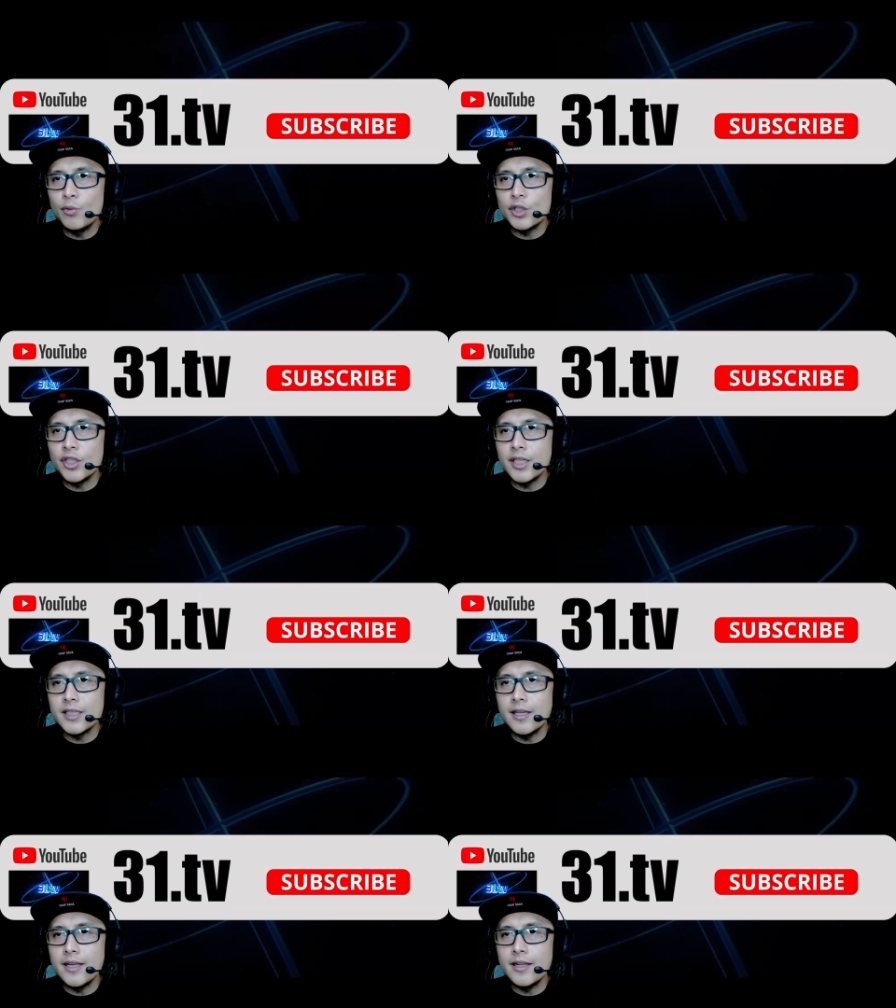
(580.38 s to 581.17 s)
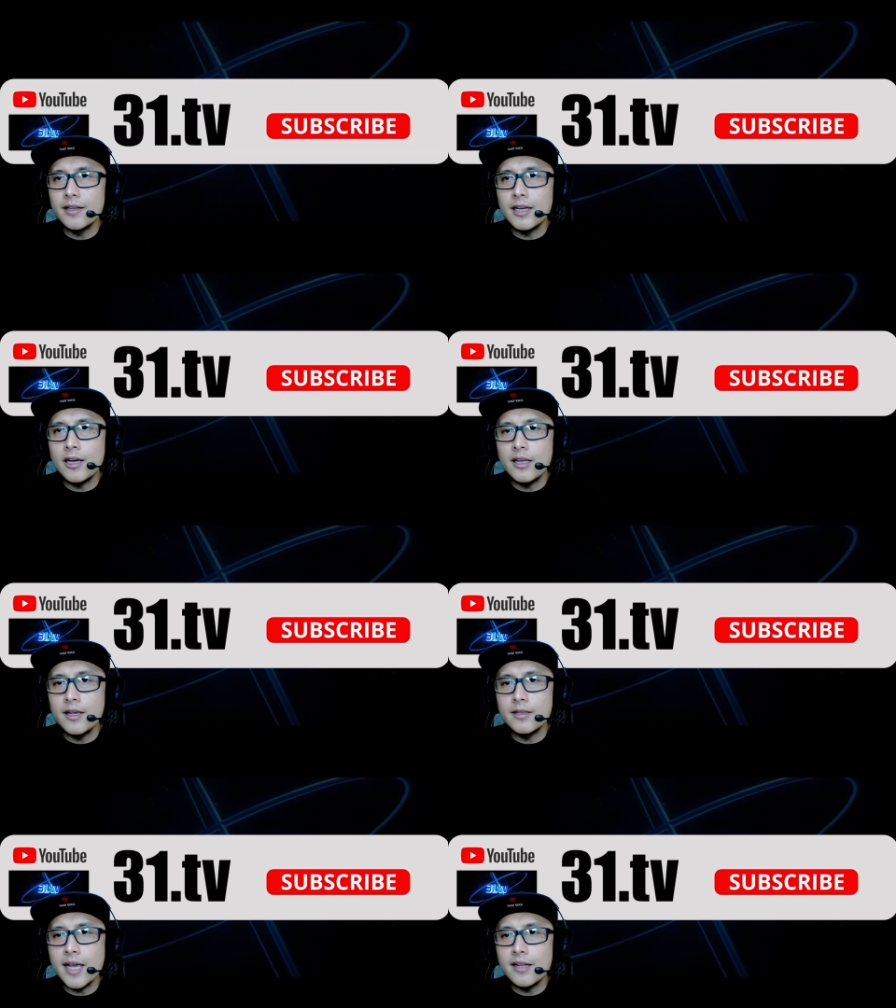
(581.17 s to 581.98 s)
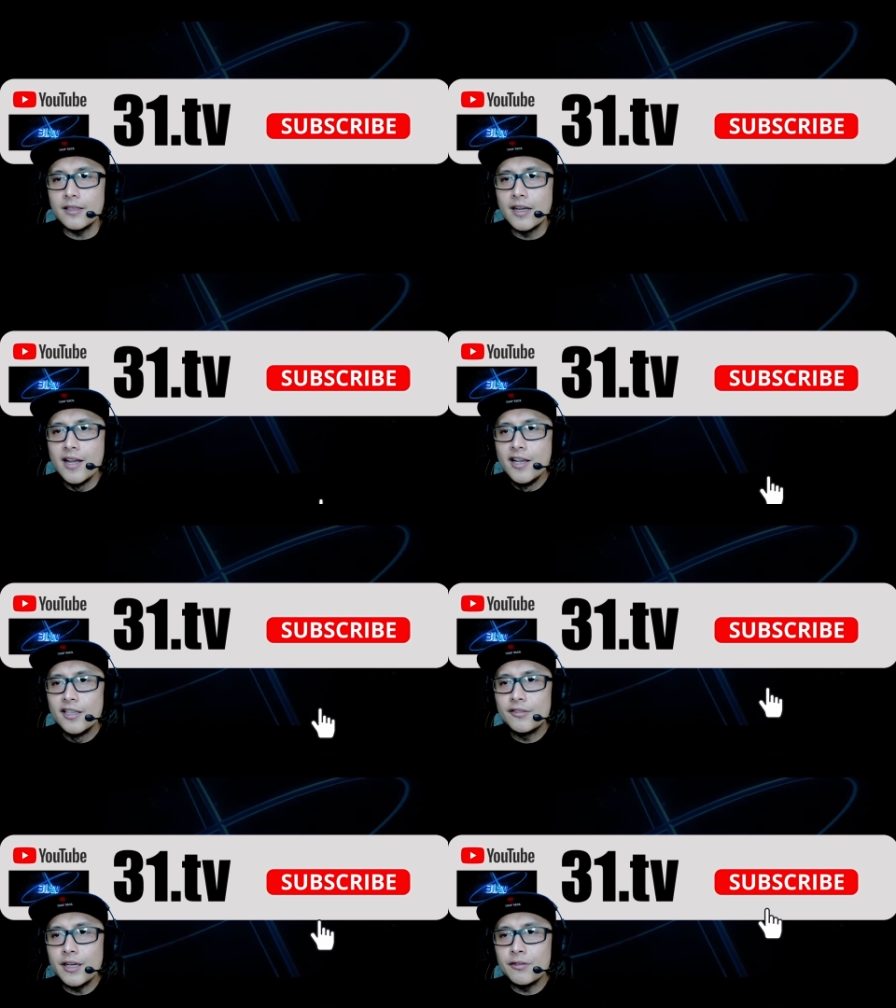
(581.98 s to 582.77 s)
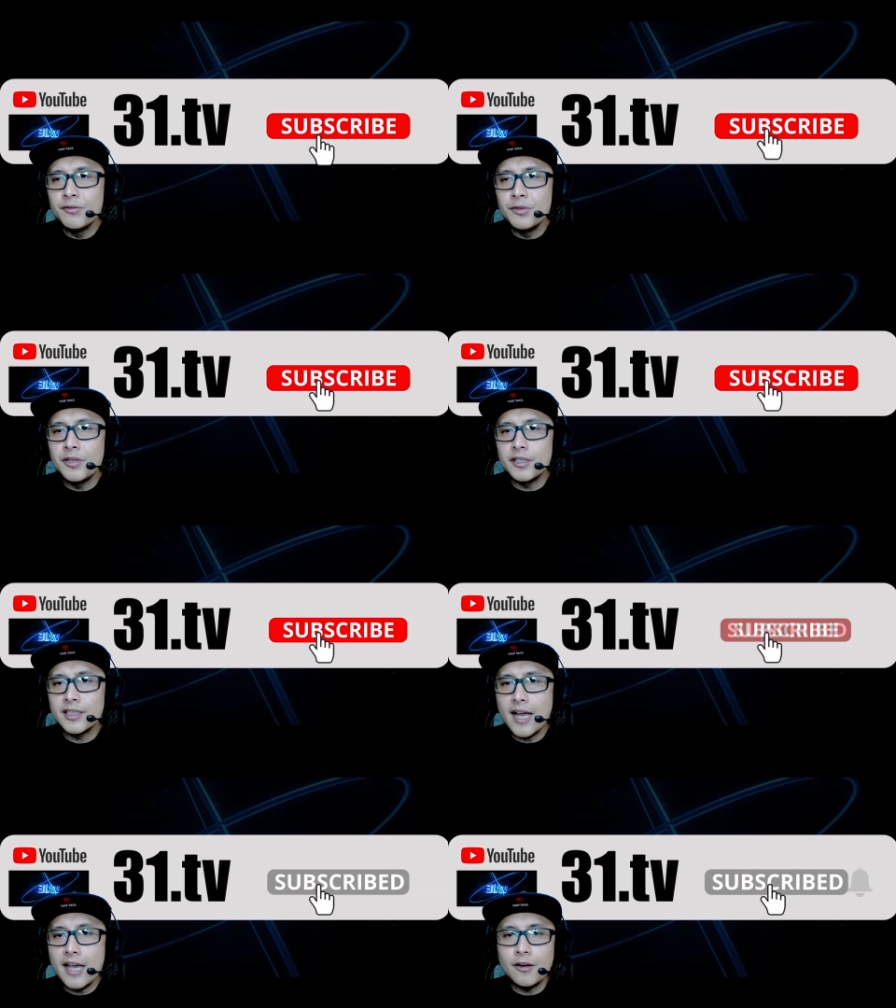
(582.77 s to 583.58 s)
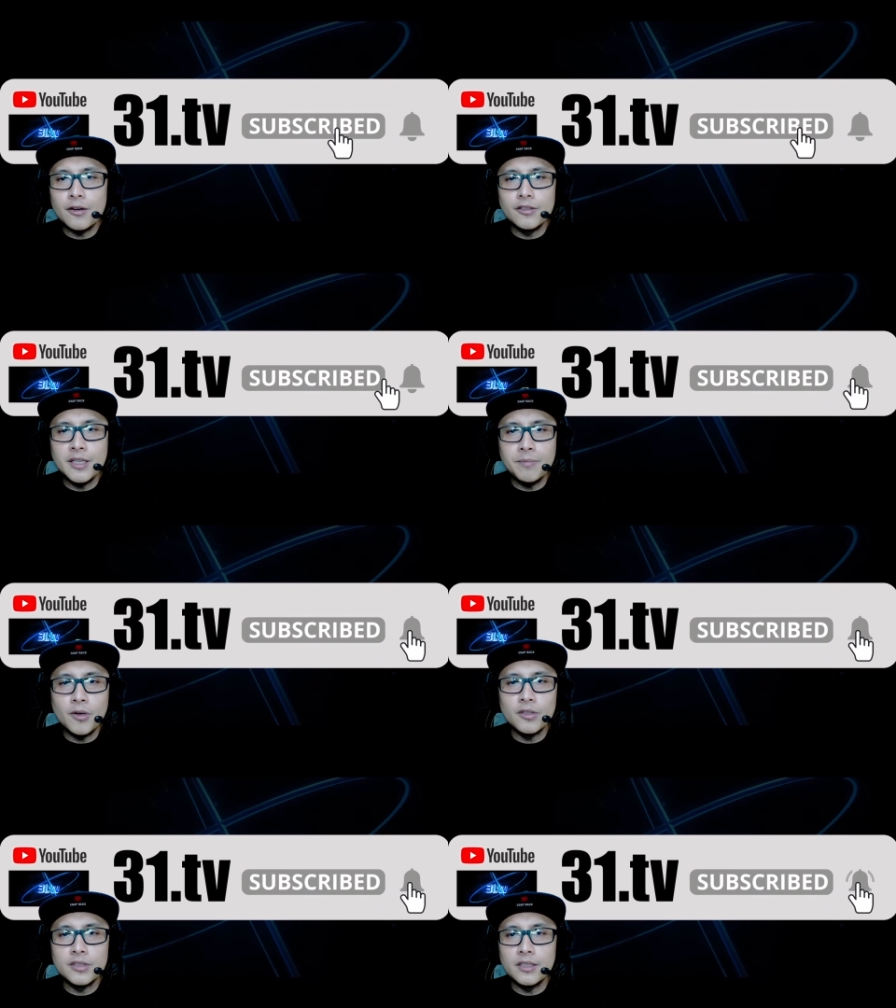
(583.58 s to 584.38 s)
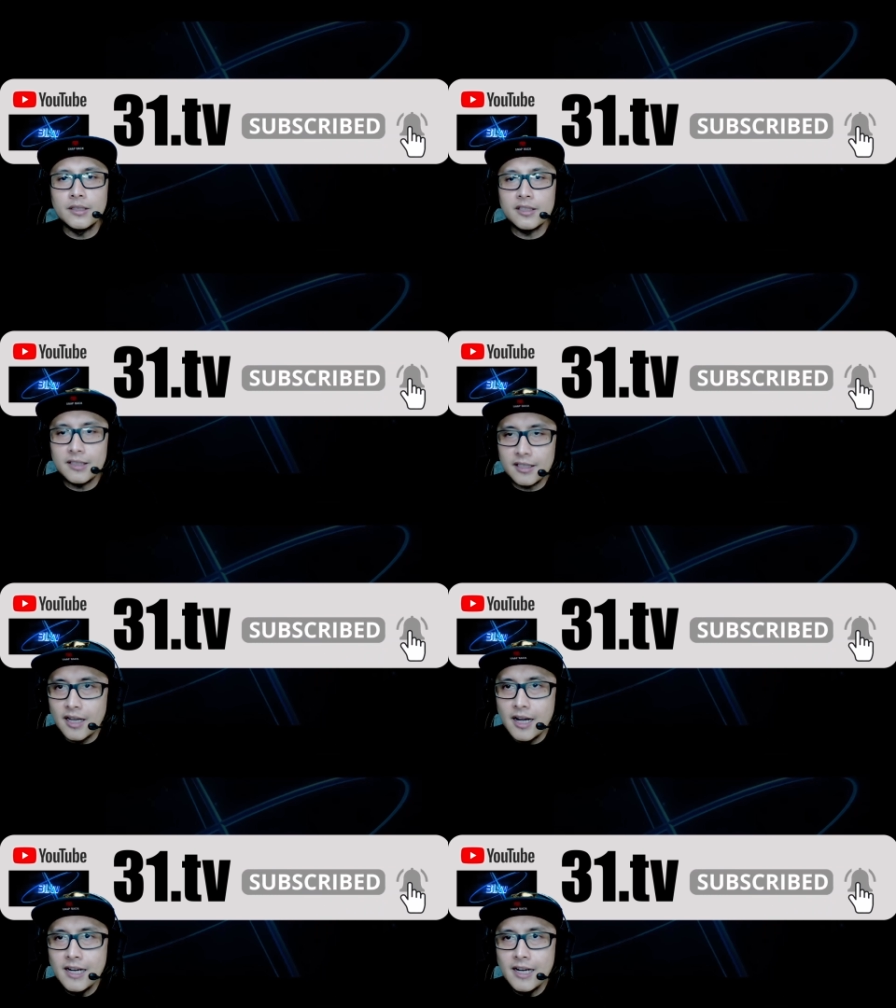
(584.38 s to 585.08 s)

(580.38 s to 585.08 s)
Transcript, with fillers: which is entitled Straight Through the Sky or Jipo Xiang Tang.